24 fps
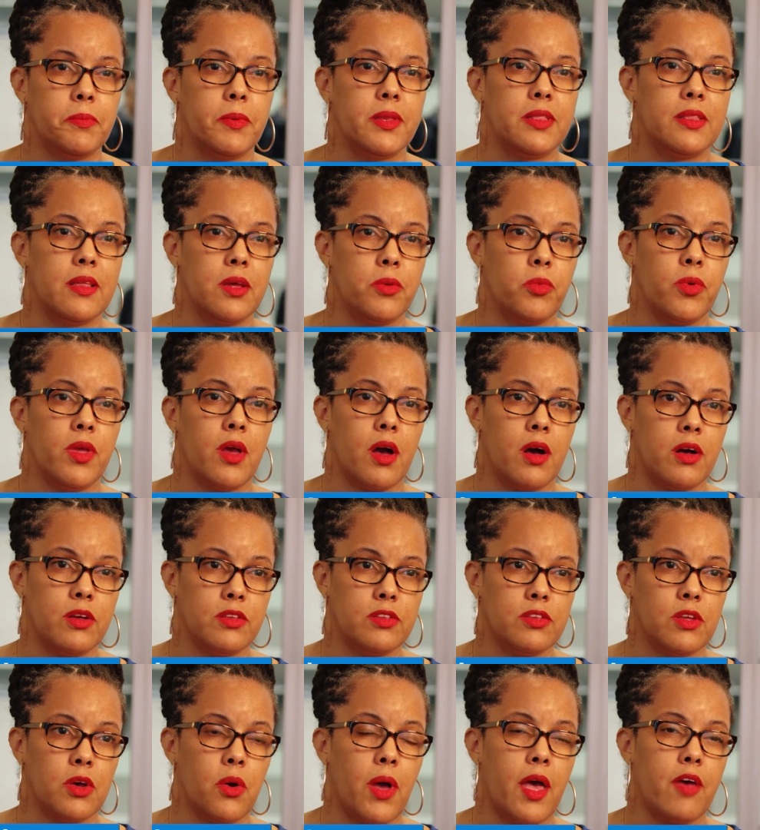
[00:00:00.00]
But then we
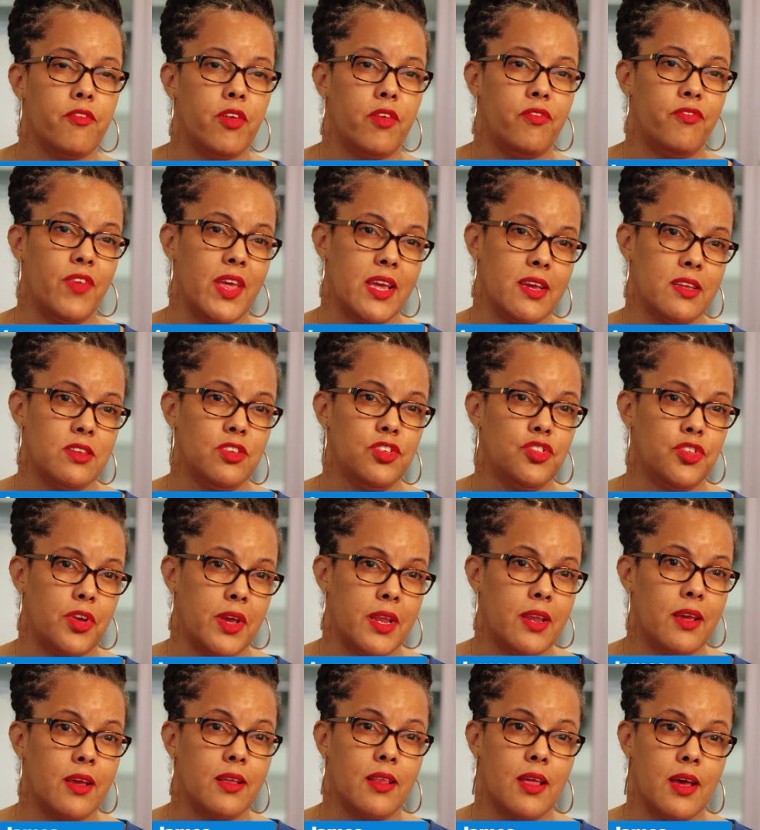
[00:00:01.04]
also have advanced
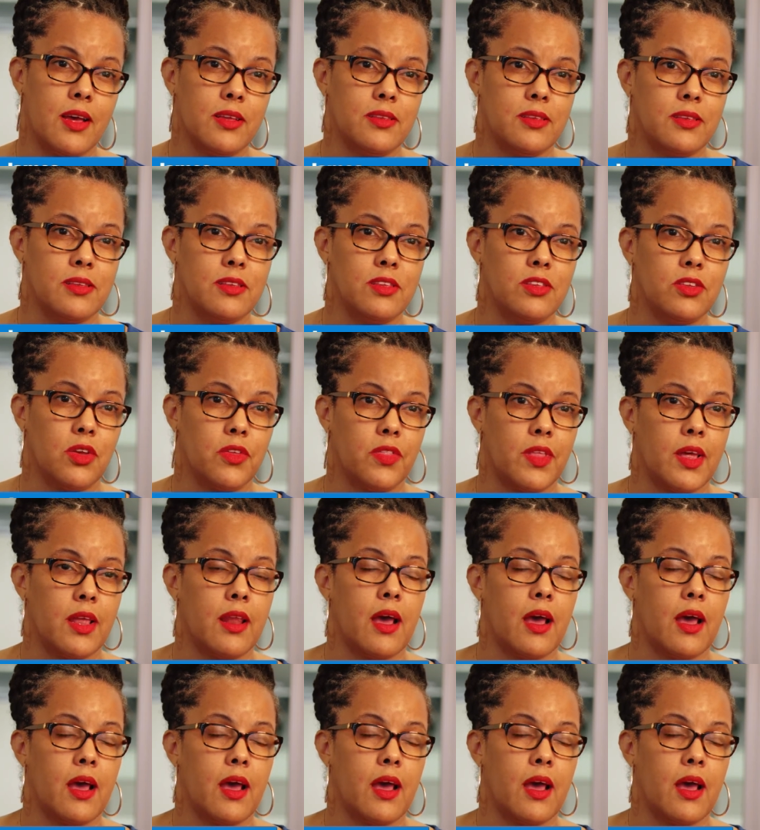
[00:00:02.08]
training classes so that